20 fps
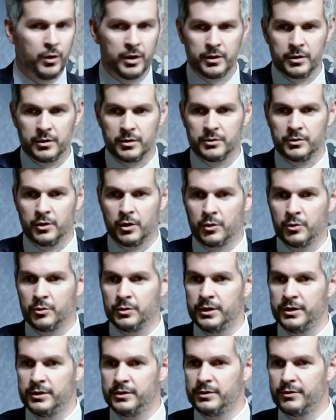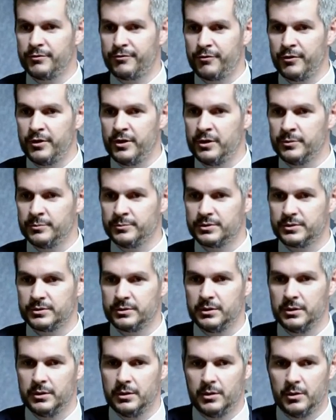where not only the
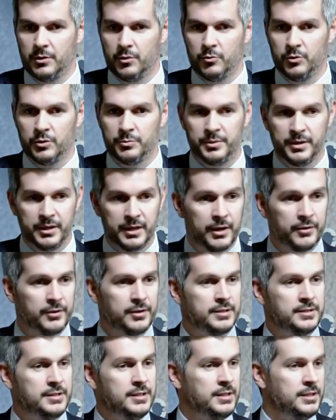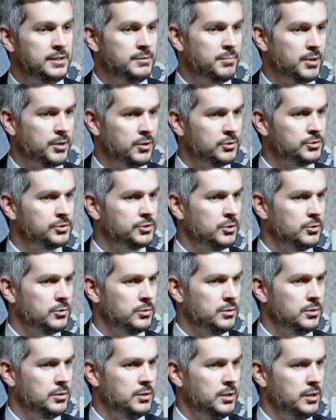freedoms would be guaranteed, but
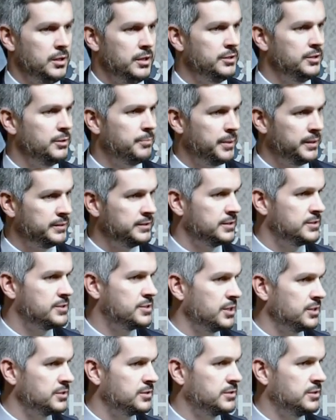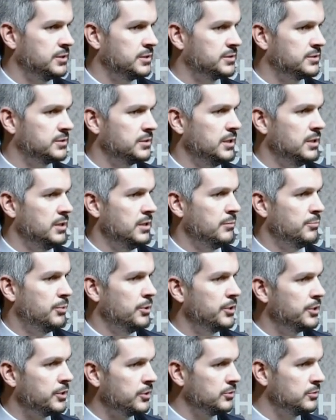also independent justice,
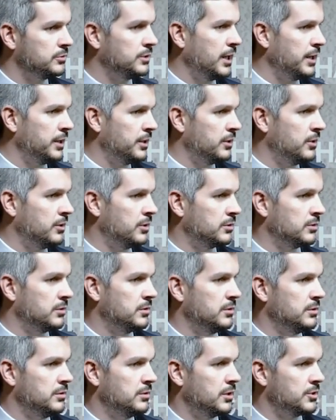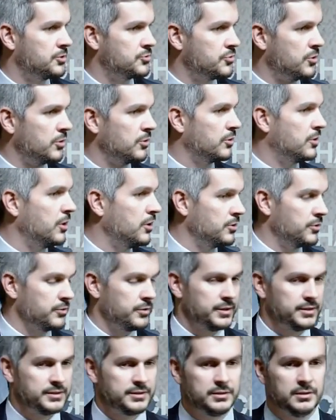political dialogue, a strong
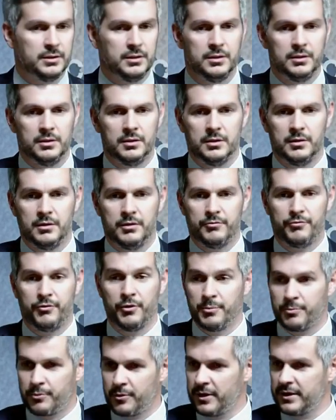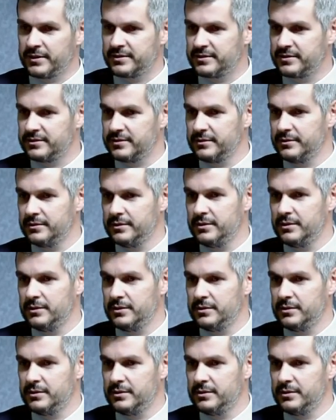Congress, free press,